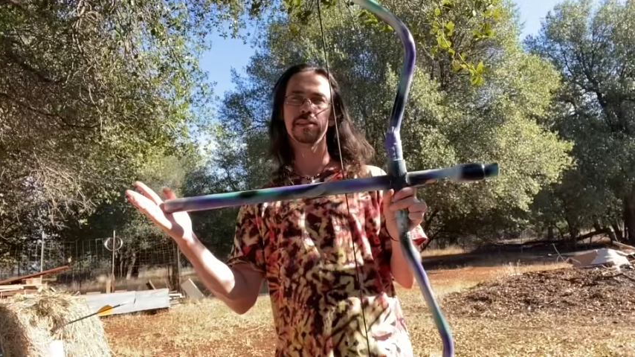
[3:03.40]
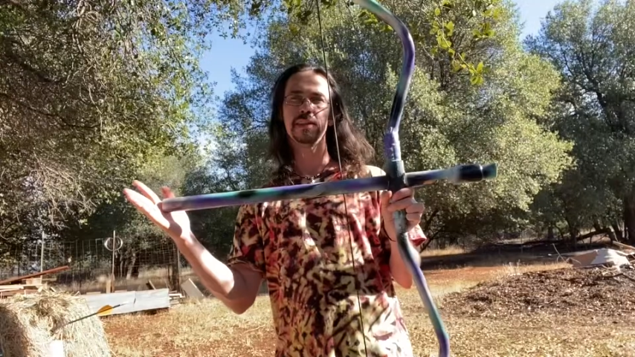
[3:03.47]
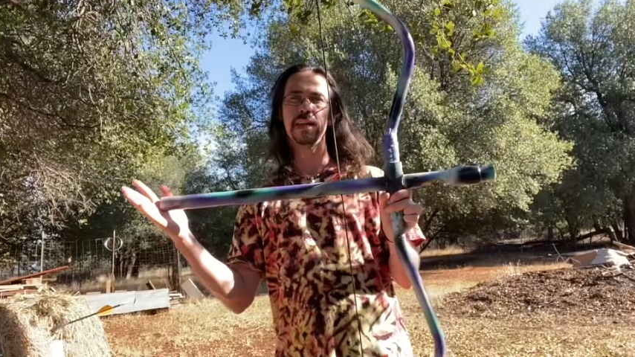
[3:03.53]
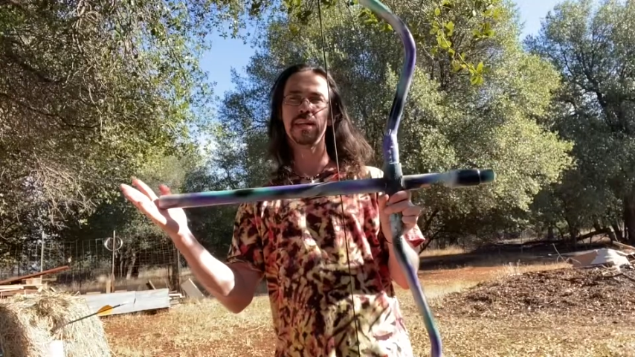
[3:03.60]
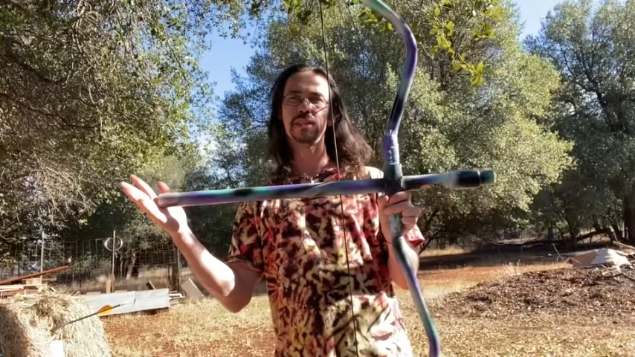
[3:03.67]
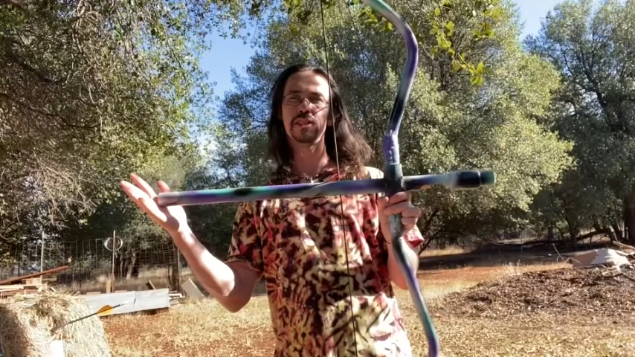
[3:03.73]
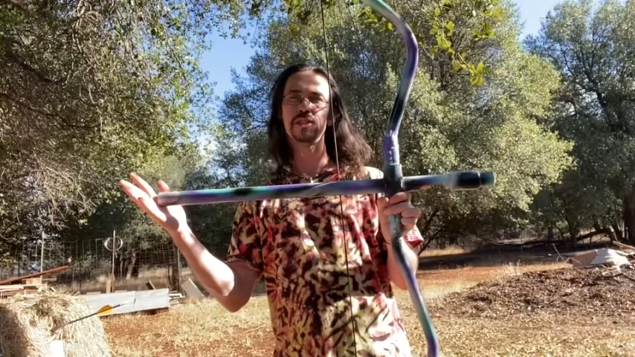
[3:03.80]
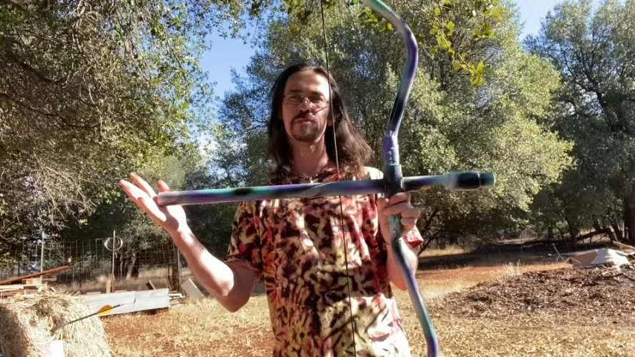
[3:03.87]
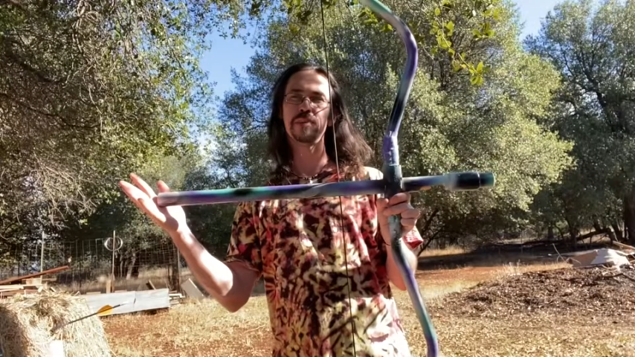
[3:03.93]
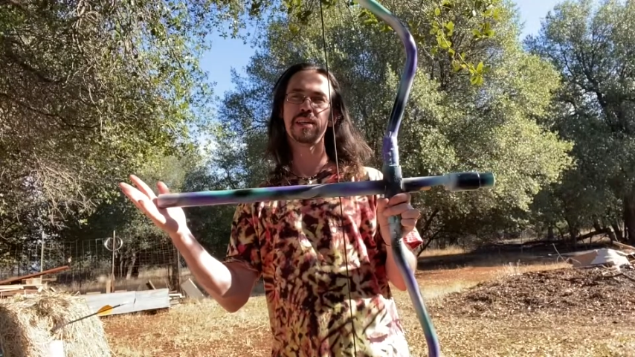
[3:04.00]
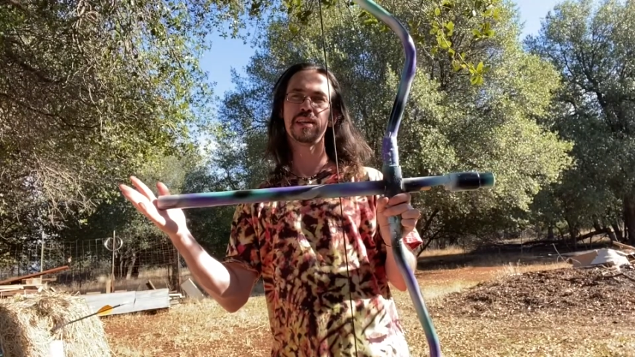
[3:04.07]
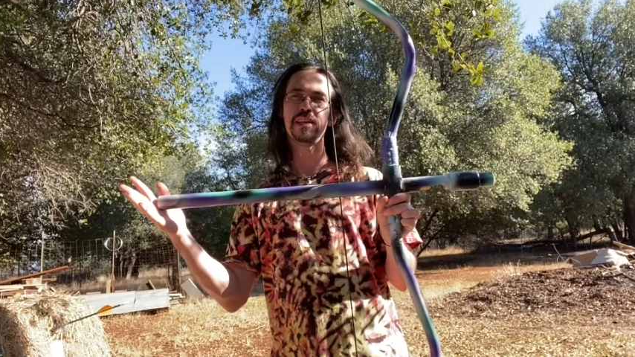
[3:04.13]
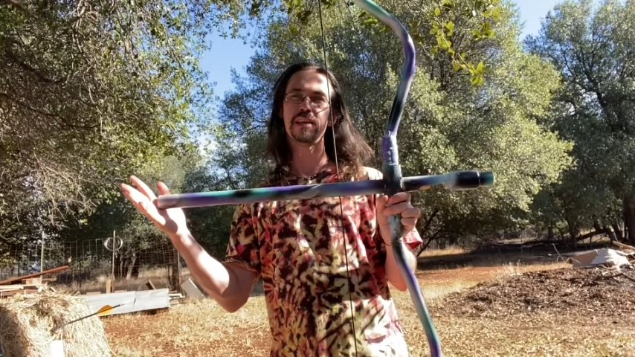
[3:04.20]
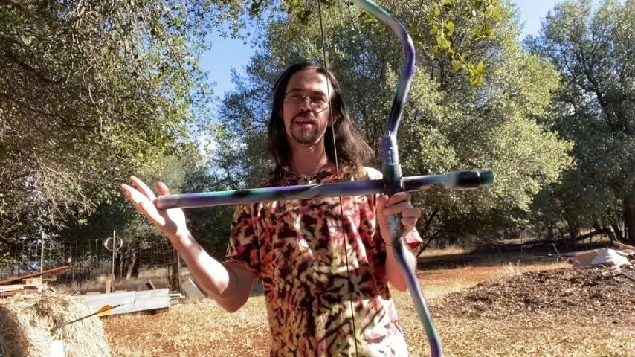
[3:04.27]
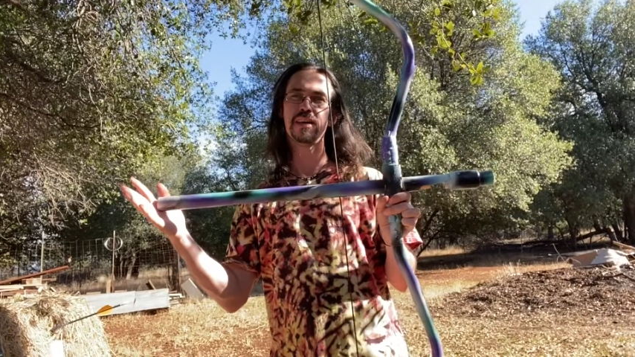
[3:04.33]
I just make a
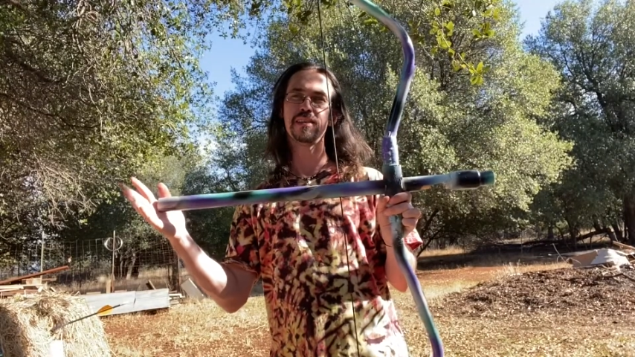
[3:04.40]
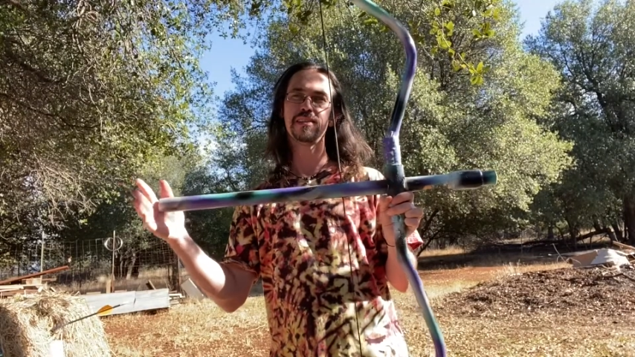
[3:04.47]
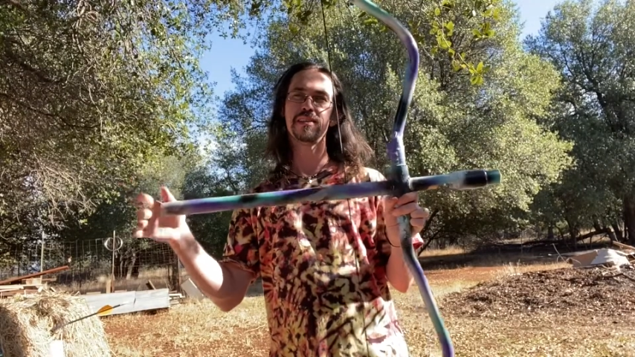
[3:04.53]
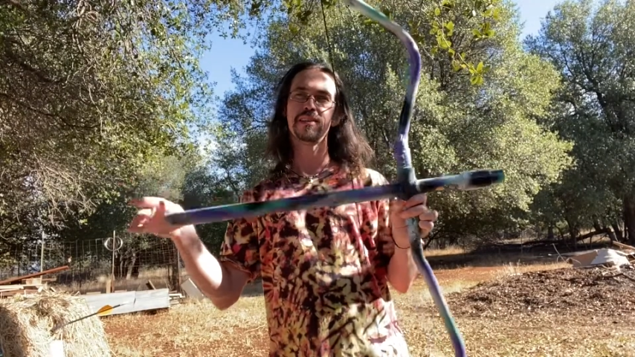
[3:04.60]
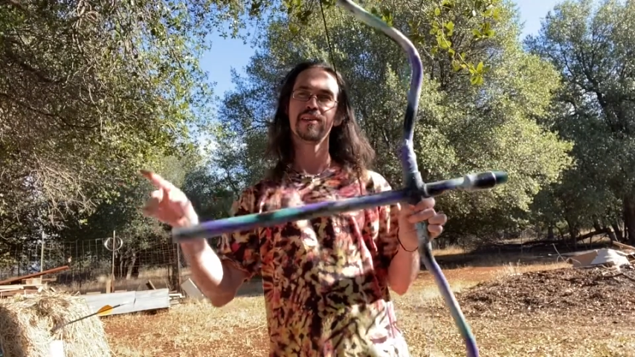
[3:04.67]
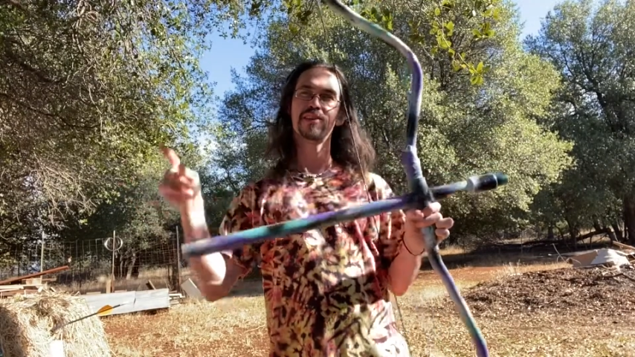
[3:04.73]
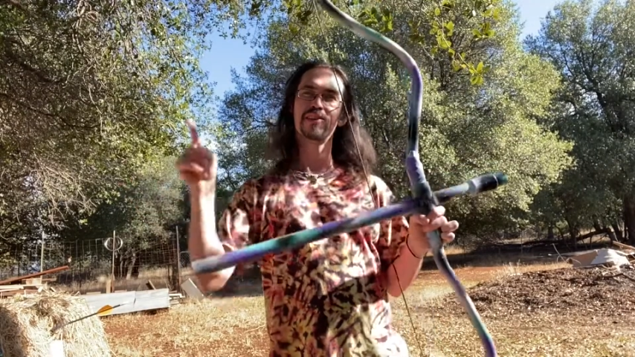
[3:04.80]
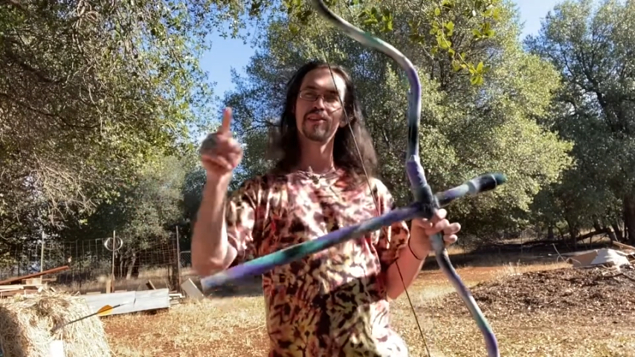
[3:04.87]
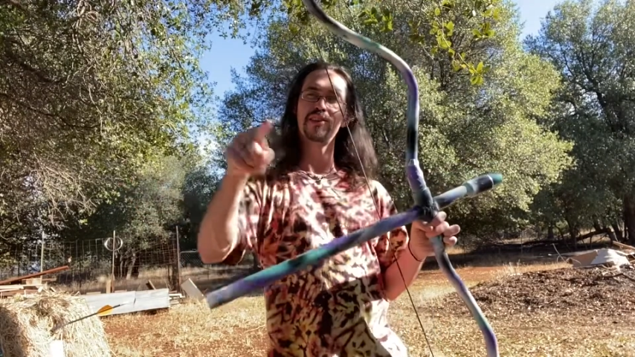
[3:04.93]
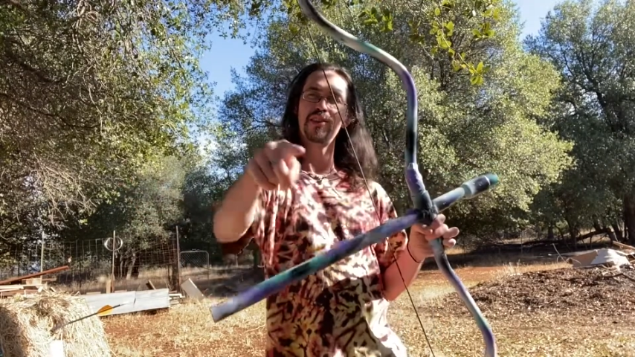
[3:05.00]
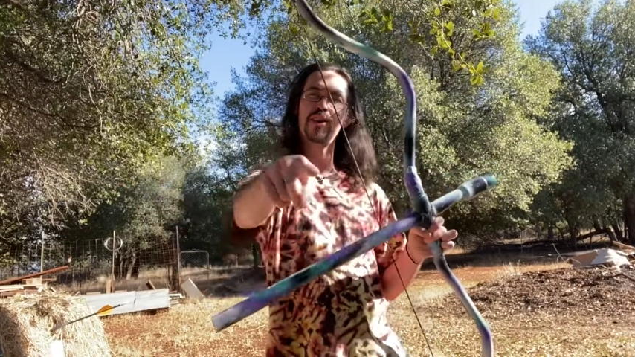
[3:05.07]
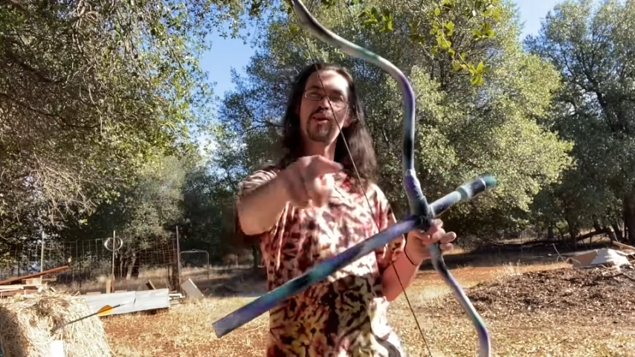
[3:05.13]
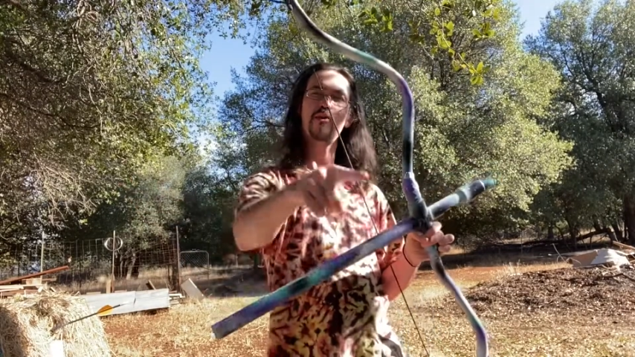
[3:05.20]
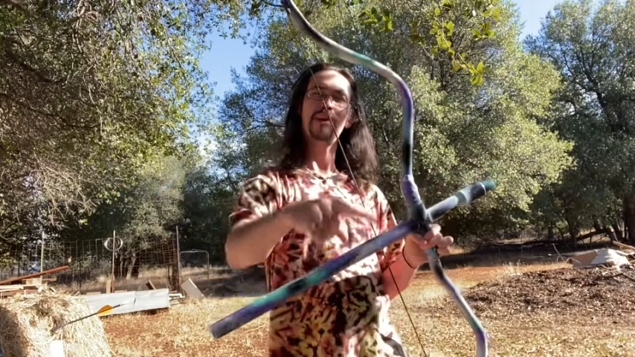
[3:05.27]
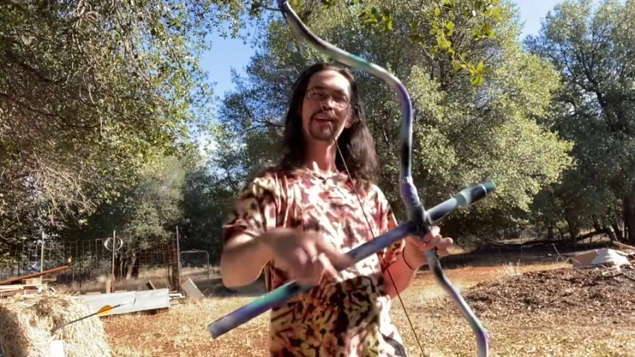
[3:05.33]
gun?
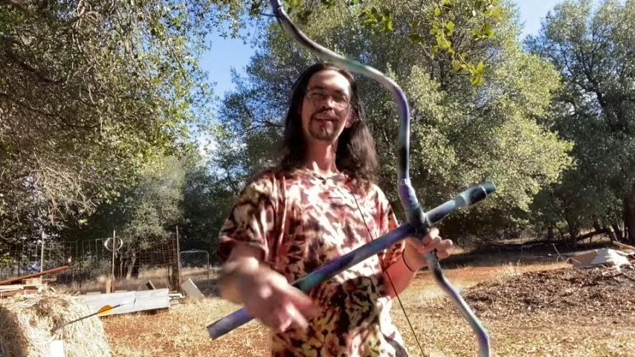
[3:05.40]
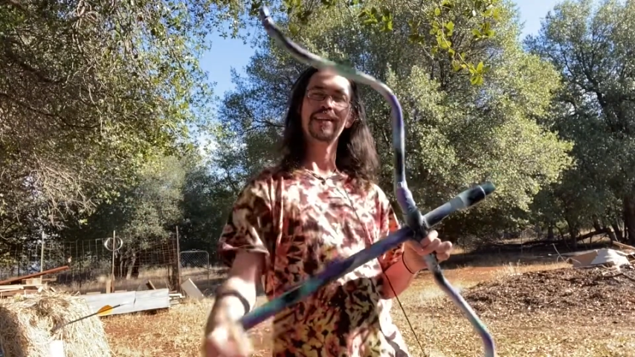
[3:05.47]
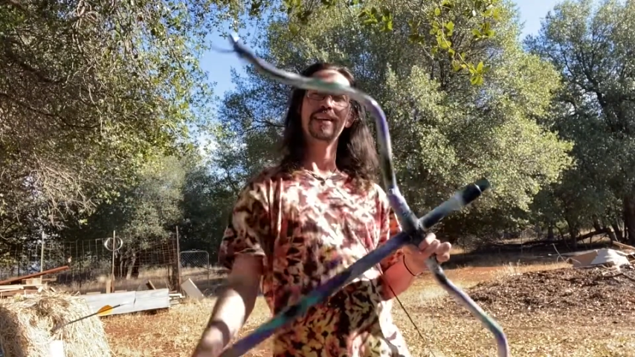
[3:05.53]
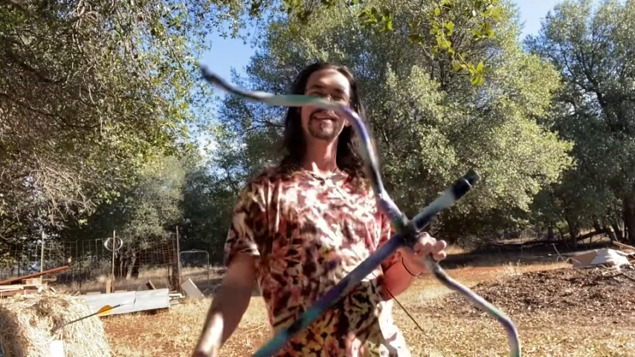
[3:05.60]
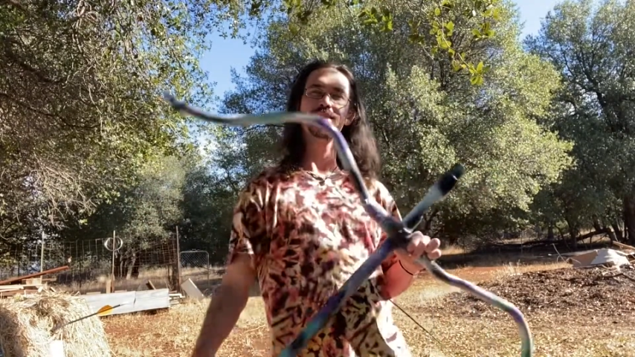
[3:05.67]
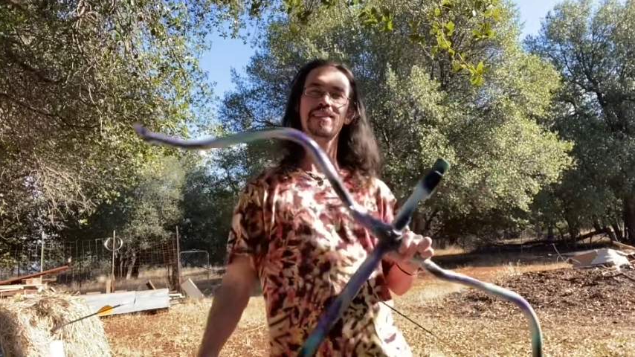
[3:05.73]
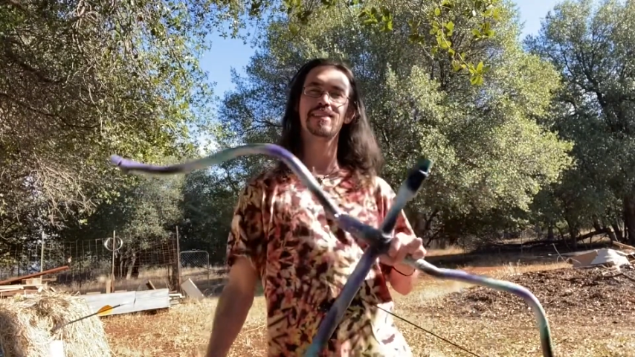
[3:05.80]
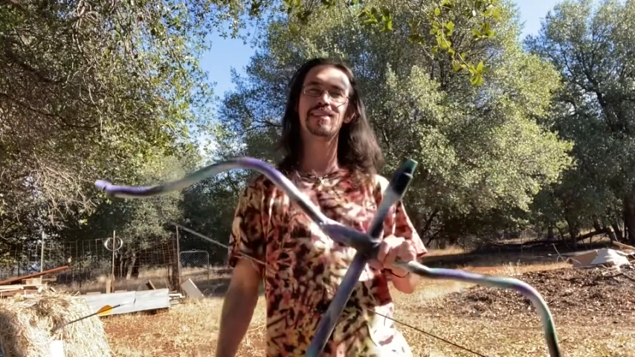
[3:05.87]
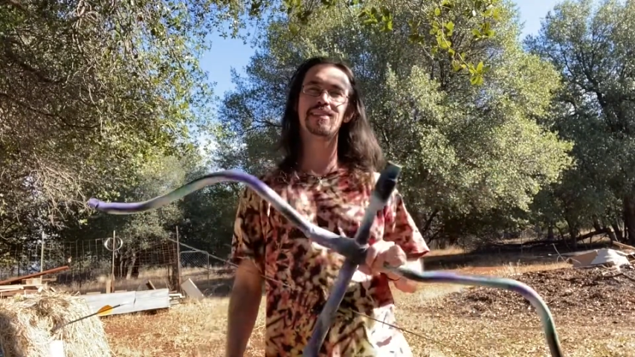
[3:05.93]
No, I didn't.